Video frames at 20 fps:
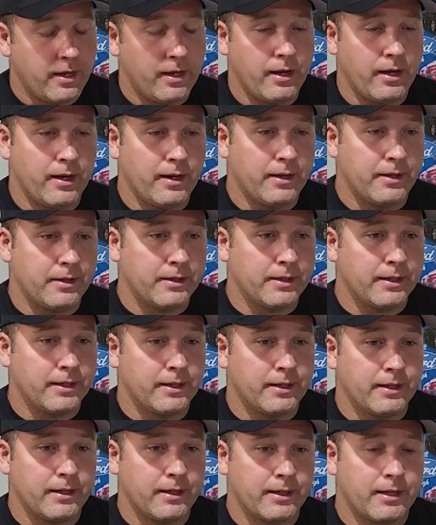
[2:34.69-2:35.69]
And
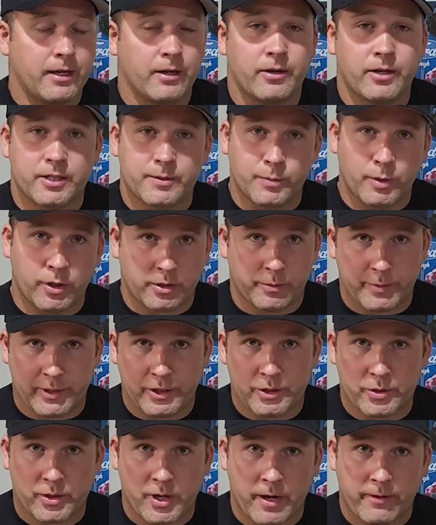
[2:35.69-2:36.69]
I carry a smaller
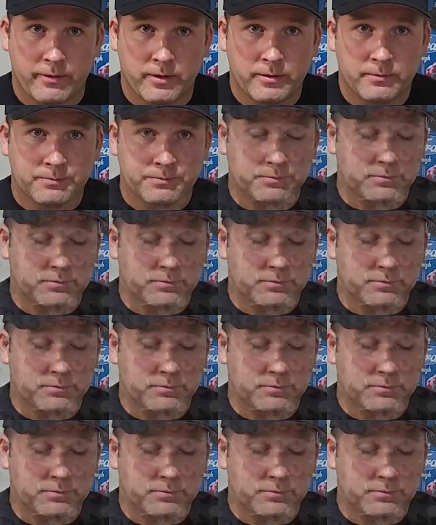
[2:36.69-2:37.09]
bit driver,